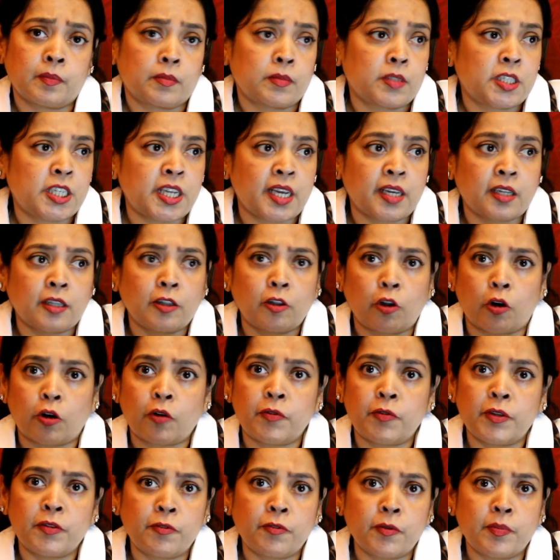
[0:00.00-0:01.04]
take a lot of
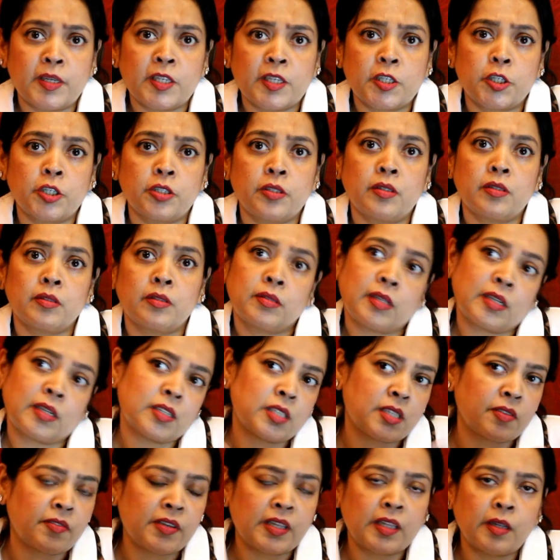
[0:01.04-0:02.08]
information that
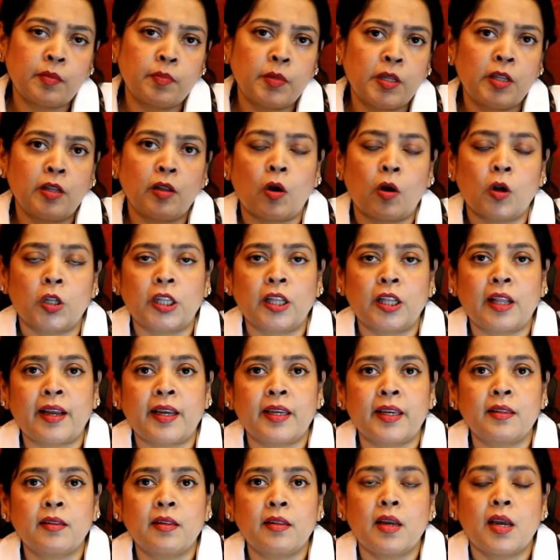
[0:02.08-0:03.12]
is available
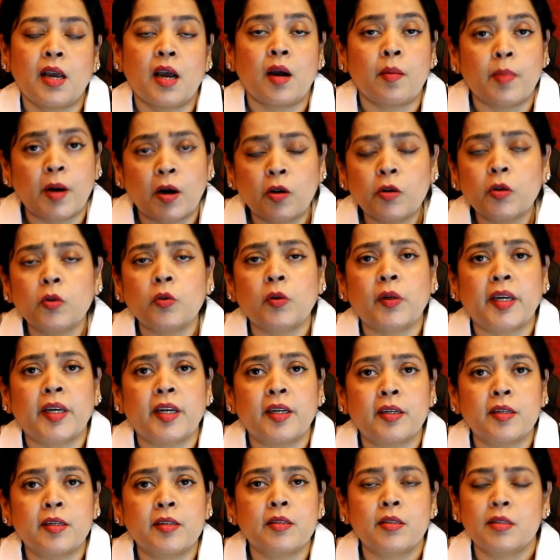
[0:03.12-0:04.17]
online about
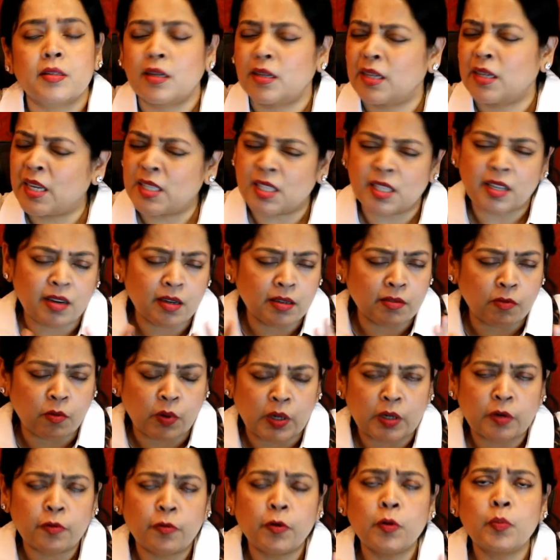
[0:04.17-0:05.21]
OKRs. Yes, there are
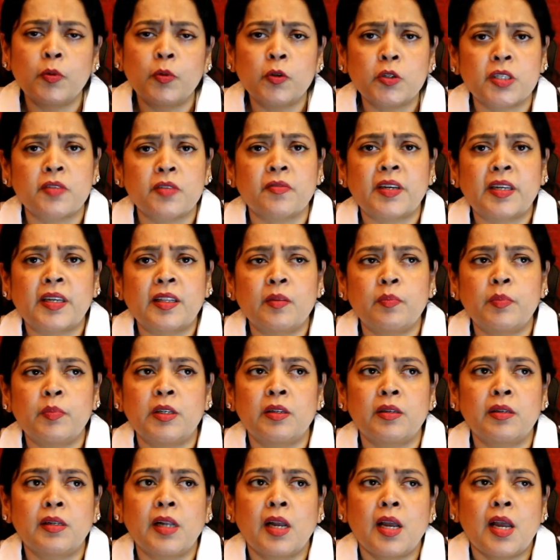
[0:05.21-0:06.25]
wonderful books
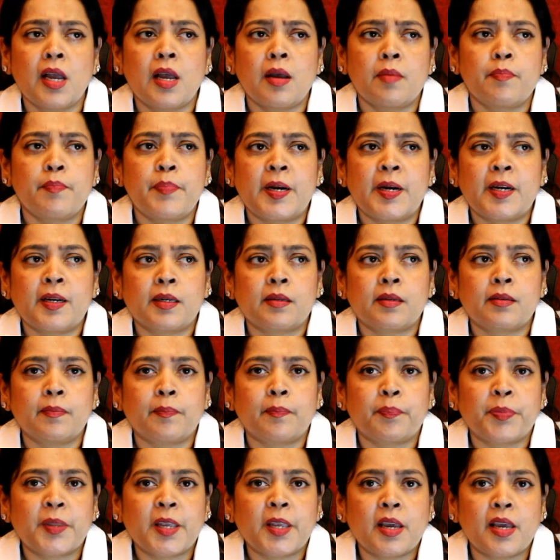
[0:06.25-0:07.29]
available, but
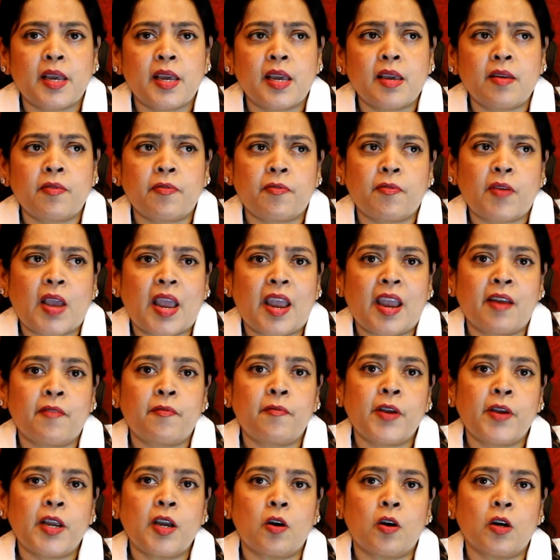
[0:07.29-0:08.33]
if
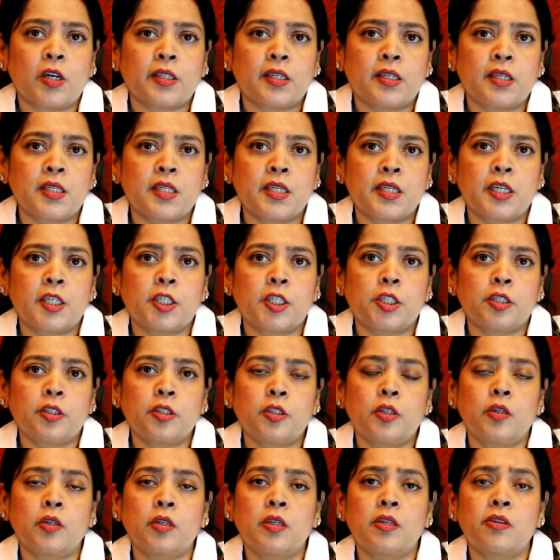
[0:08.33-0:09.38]
every organization
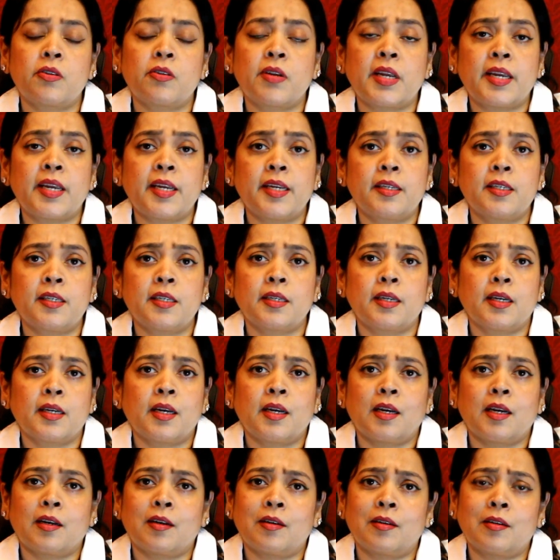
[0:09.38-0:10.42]
could read
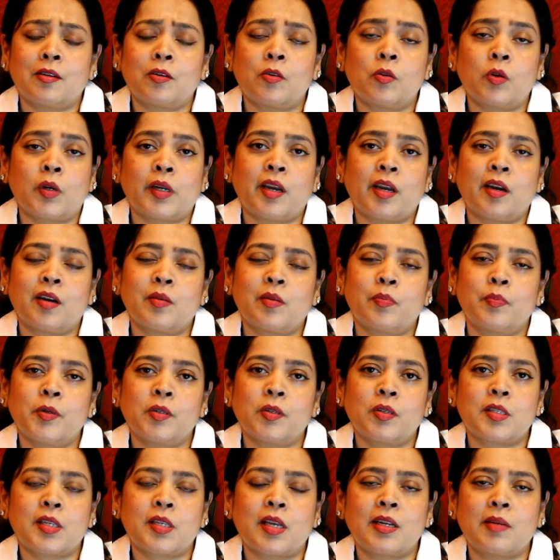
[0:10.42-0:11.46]
OKR
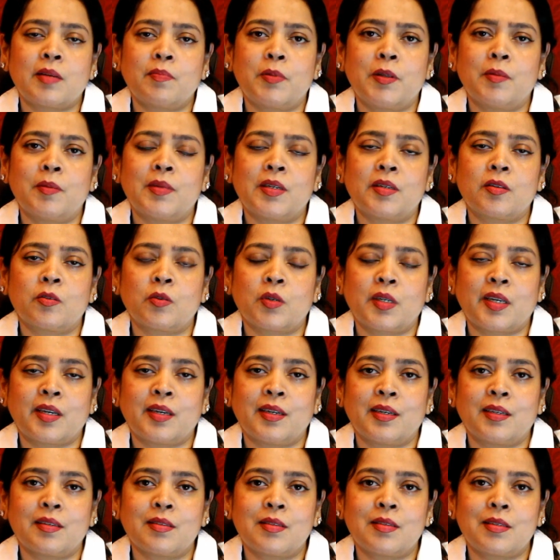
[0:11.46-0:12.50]
books and implement
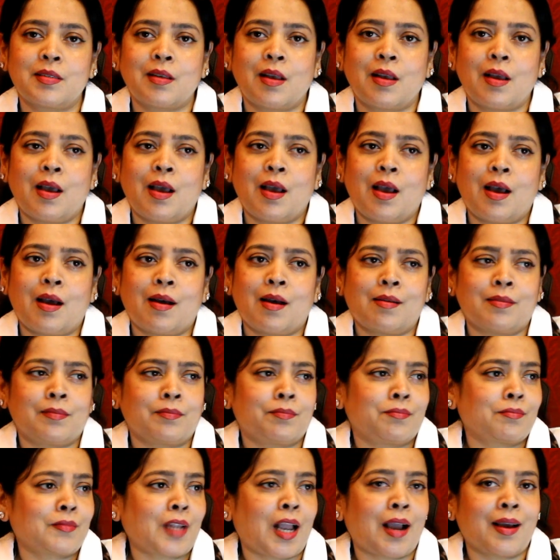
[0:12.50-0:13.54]
OKRs,
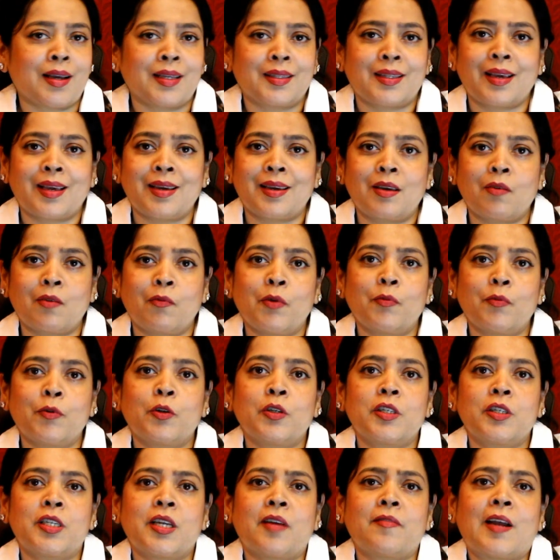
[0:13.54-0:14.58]
I think we
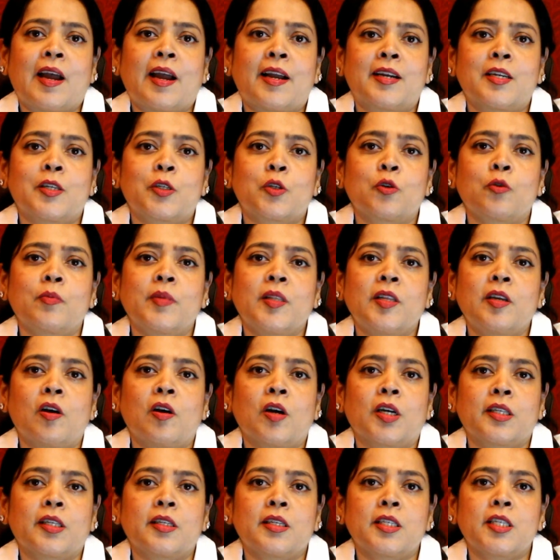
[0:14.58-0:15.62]
wouldn't have had so many
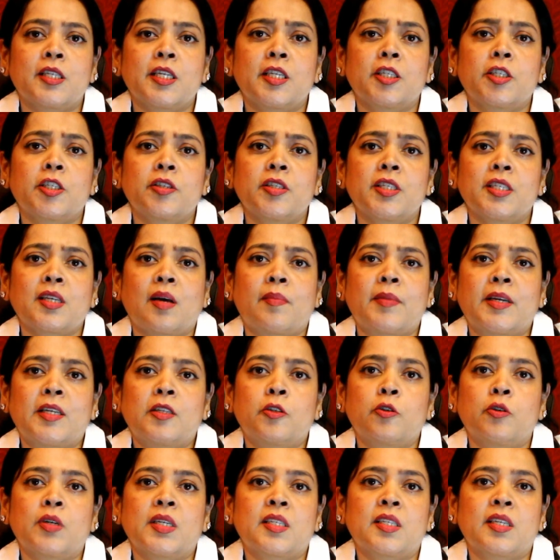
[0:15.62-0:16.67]
organizations coming
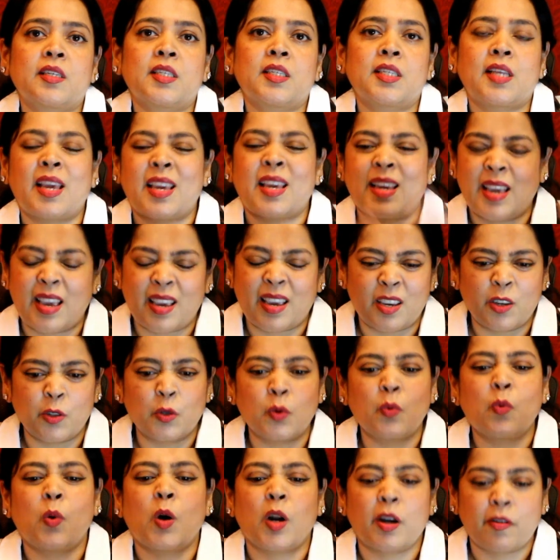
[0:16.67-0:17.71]
to us and saying, hey, you know
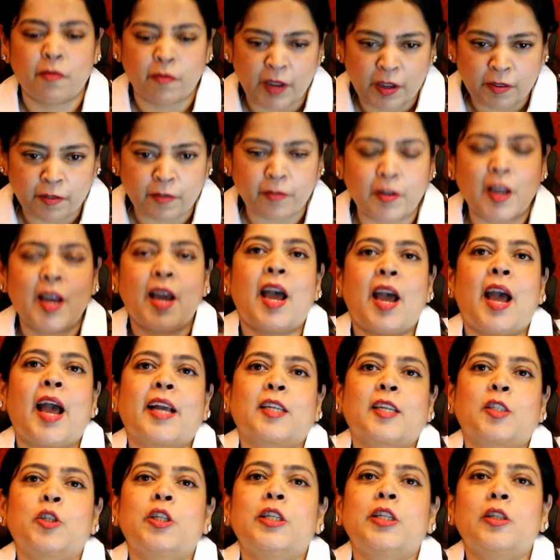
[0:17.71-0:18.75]
what, we have
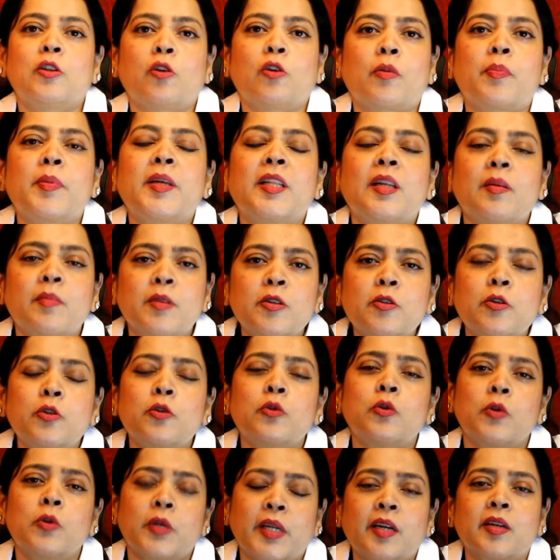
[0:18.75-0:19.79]
actually not been able to do
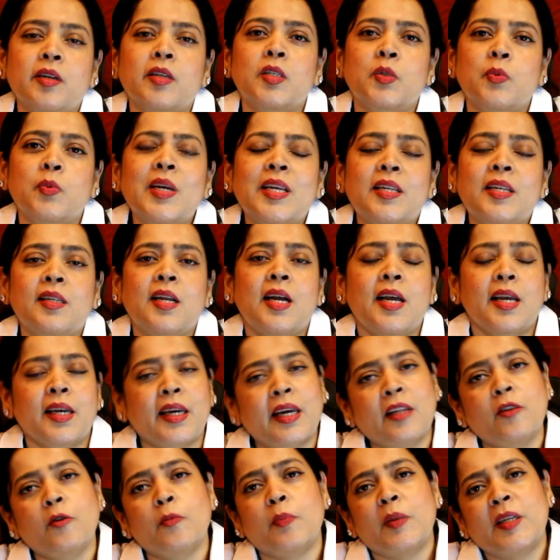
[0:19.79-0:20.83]
OKRs well, can
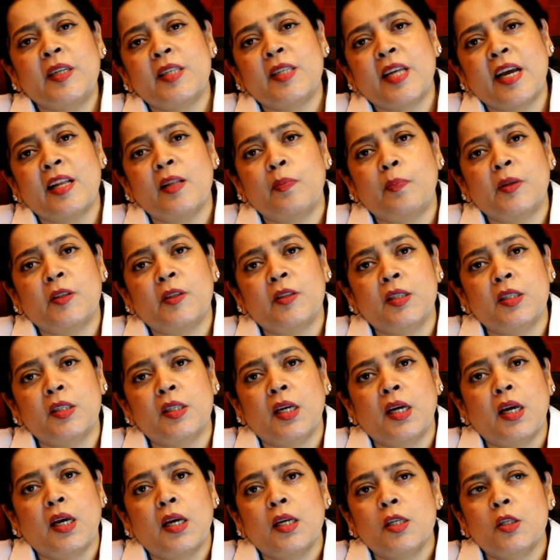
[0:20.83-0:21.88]
you please help us?
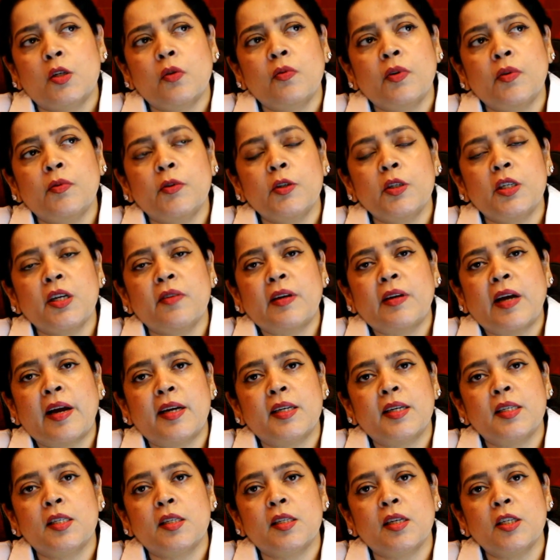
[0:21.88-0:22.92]
So we wouldn't have
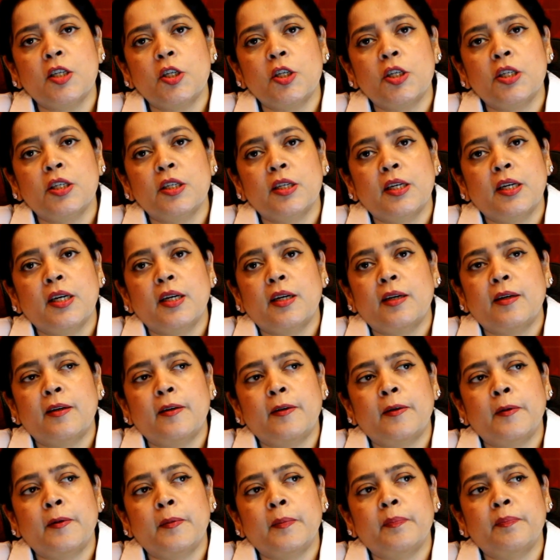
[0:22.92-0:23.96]
had such
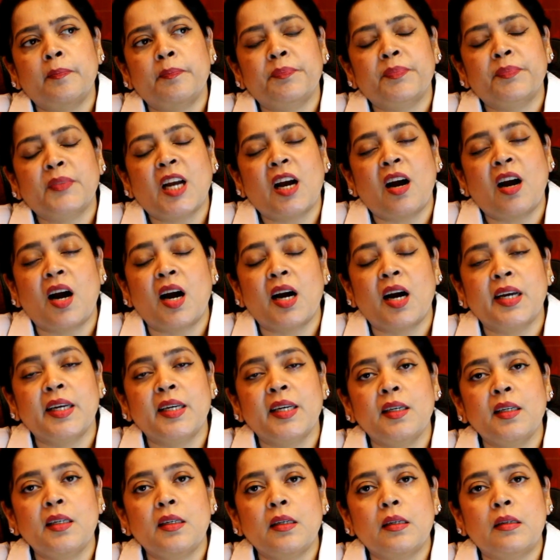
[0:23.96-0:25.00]

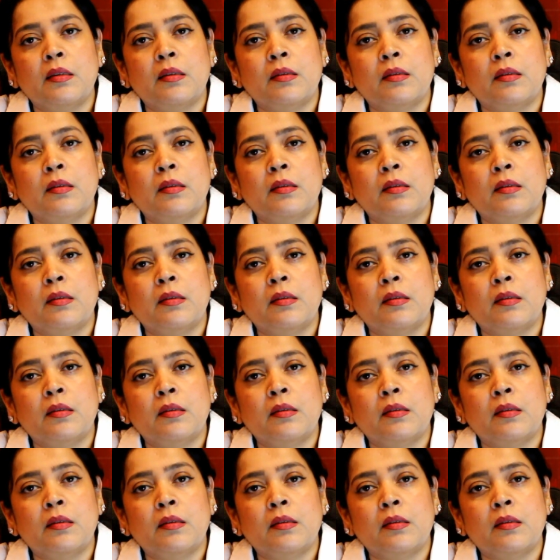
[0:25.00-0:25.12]
high